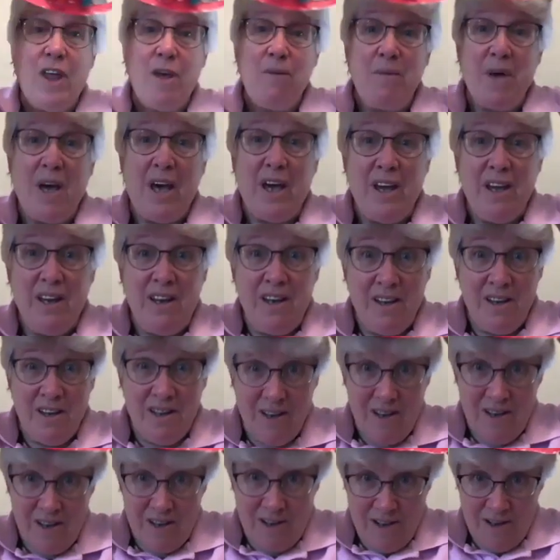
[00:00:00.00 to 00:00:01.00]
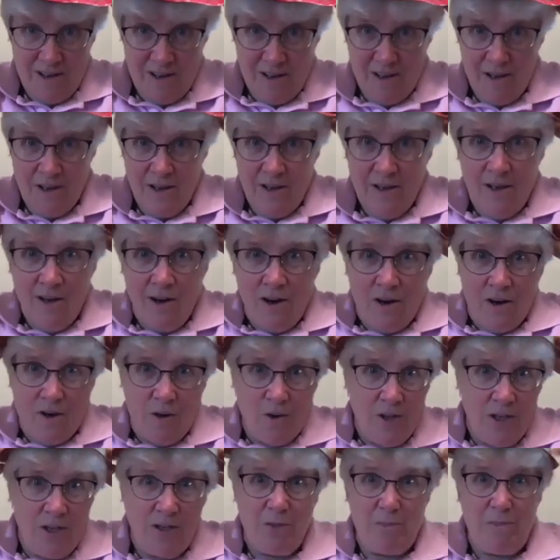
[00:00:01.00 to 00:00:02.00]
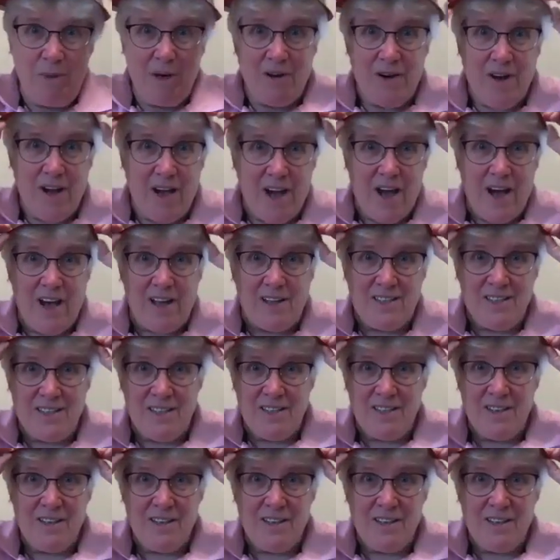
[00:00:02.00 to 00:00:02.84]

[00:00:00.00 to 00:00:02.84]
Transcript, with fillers: made Holy Spirit hats.